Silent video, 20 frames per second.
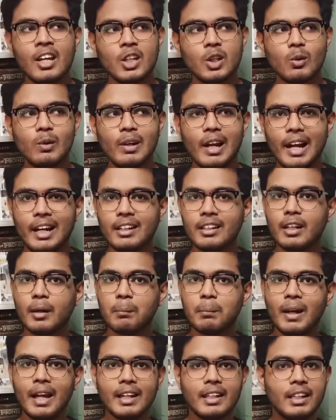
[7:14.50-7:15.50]
You'll end
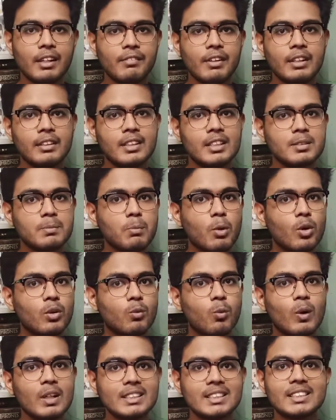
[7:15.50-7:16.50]
up like giving this book
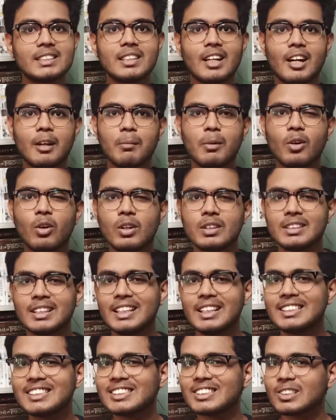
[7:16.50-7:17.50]
1 star because
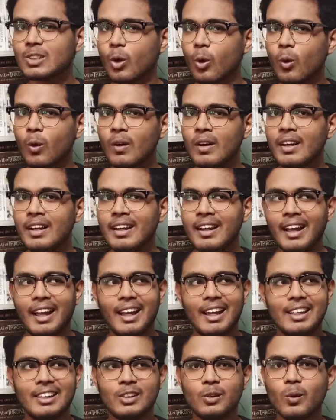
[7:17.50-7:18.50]
it's slow,
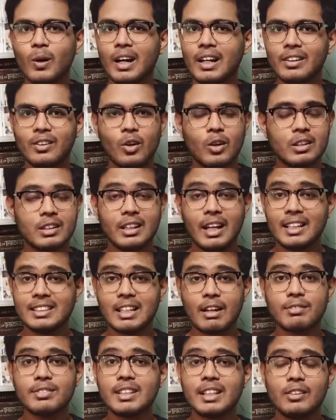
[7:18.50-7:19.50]
and you are not, as
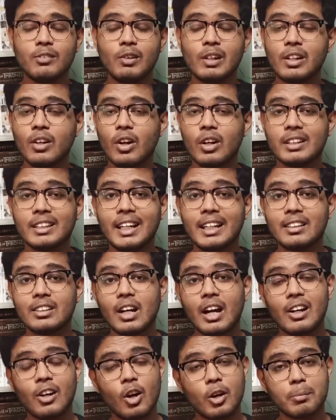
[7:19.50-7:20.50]
I've said, will not get
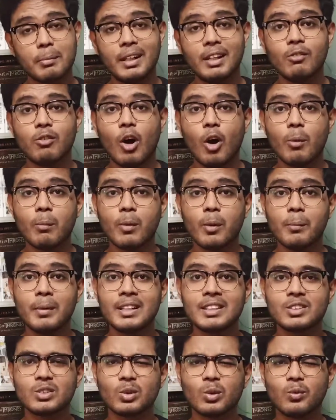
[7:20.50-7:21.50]
a lot many wow
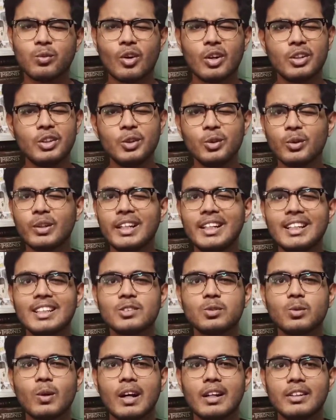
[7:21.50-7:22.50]
moments. So for new readers
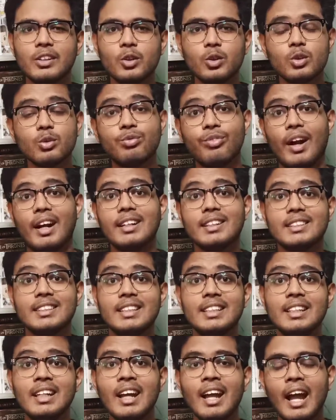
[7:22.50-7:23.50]
who are new to
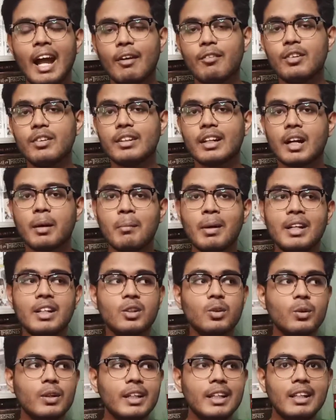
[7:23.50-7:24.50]
fantasy, I wouldn't recommend
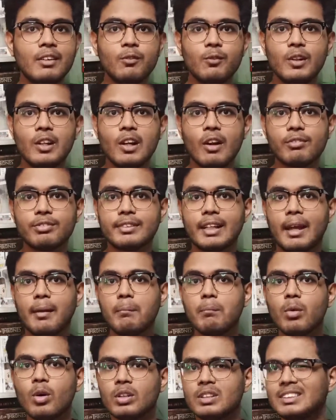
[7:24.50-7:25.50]
you reading Wheel of Time
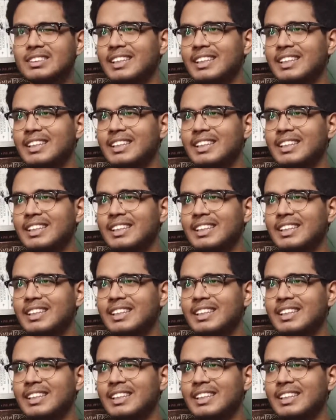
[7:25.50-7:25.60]
books.